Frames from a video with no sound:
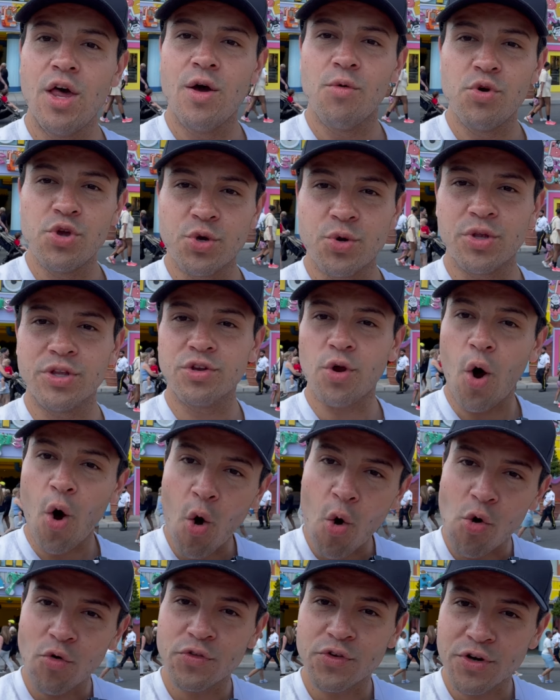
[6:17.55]
where you can
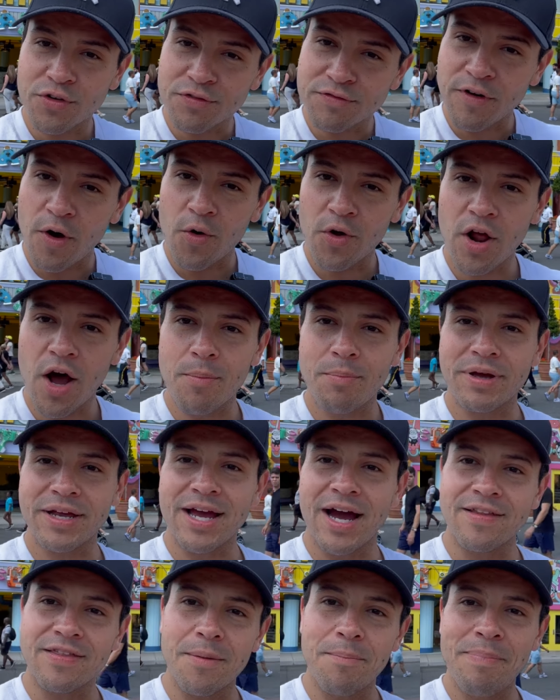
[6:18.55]
hold your phone up and
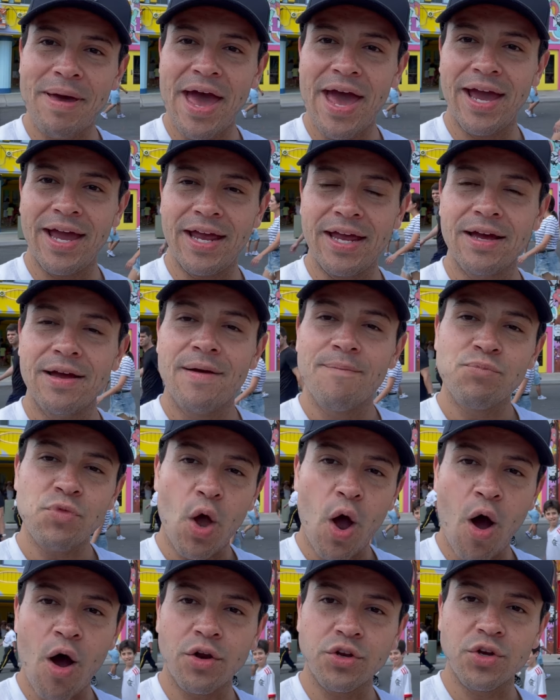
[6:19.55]
kind of pay
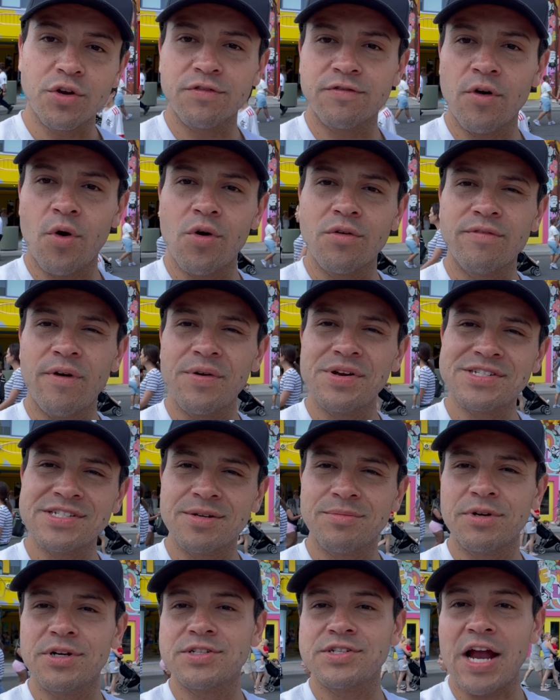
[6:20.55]
on your phone, very
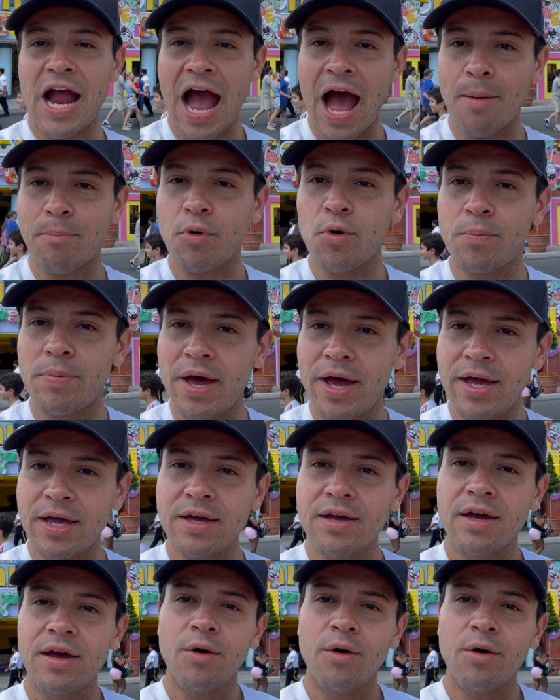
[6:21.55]
similar to Apple Pay,